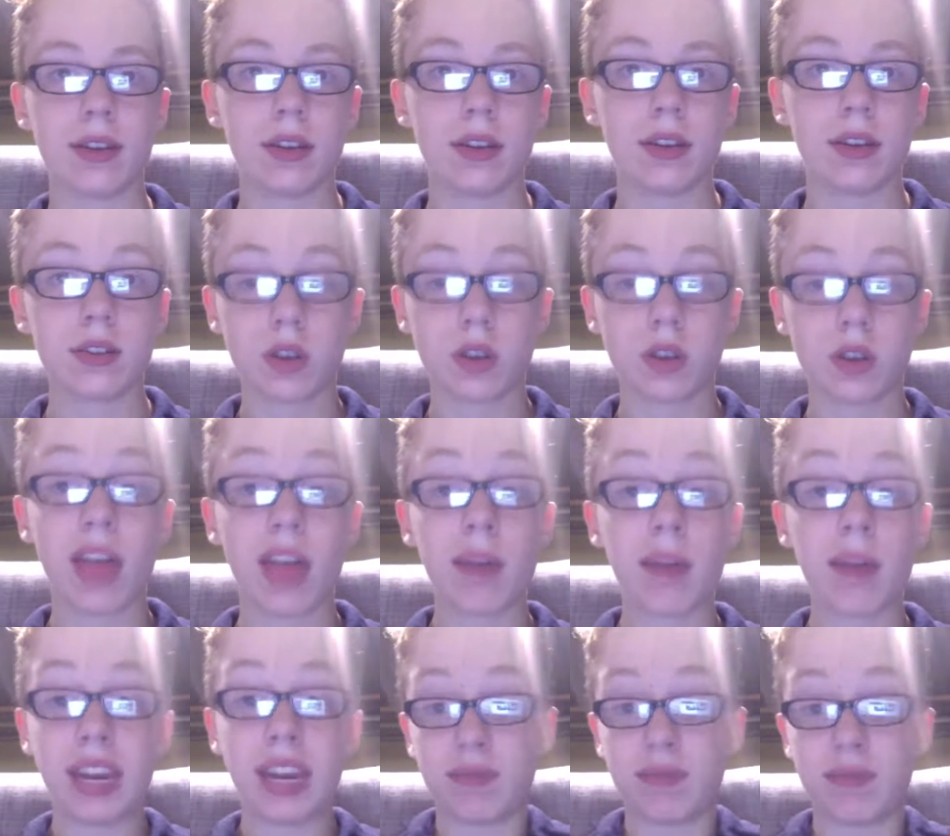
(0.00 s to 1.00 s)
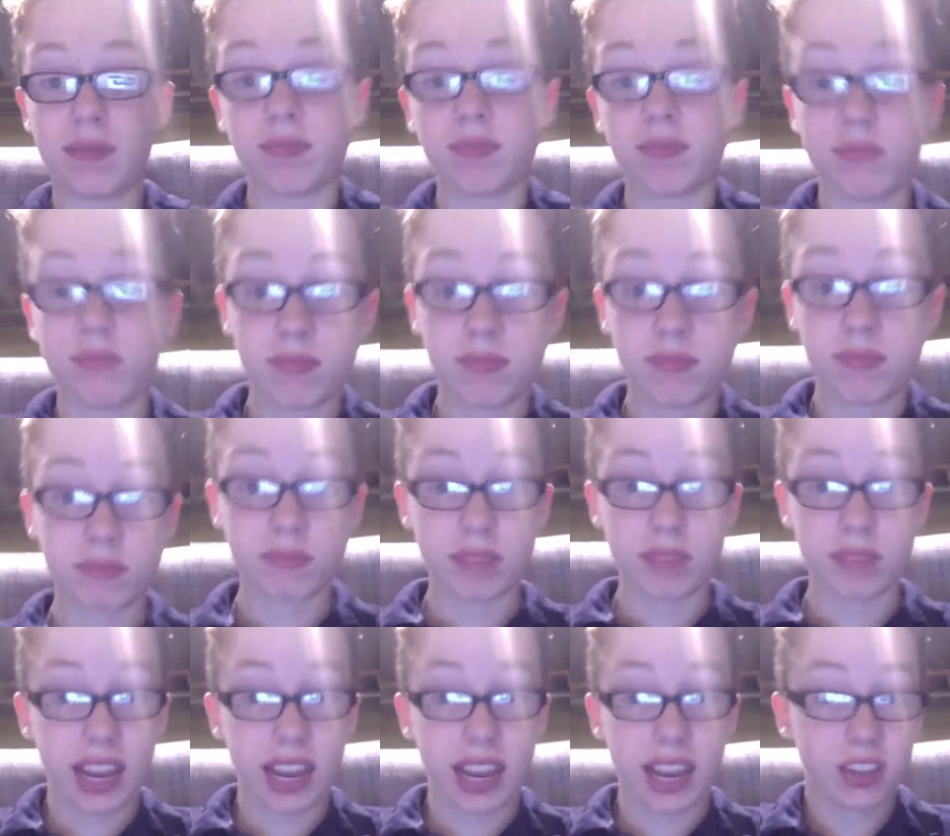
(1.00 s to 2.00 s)
So
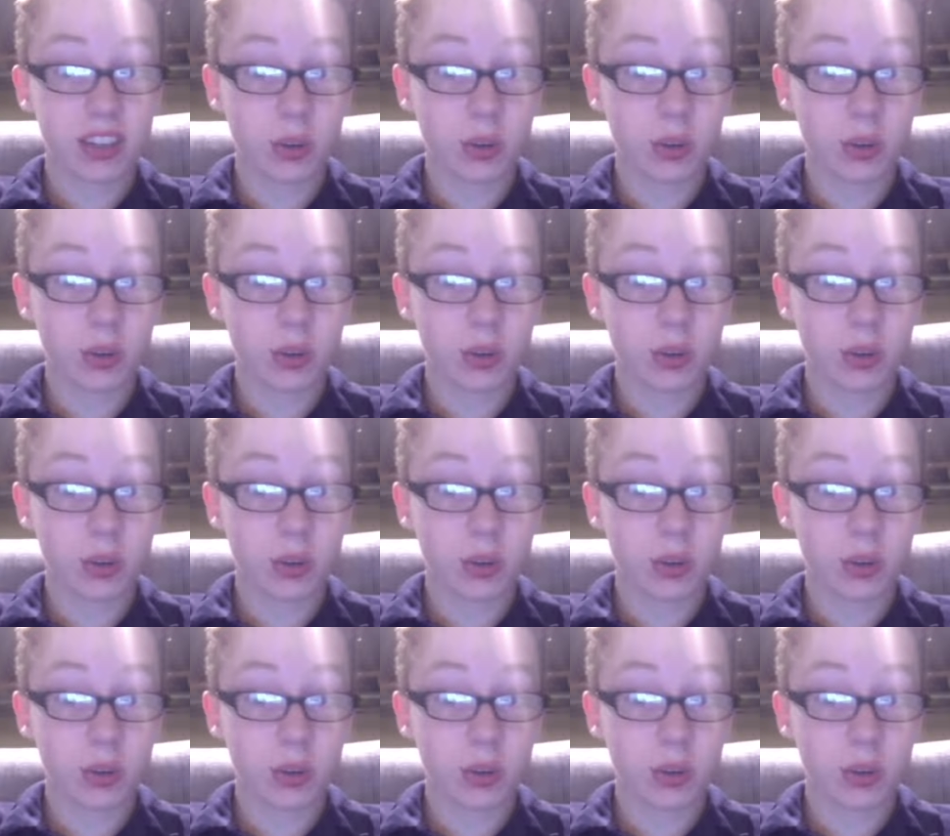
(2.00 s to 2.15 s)
I could do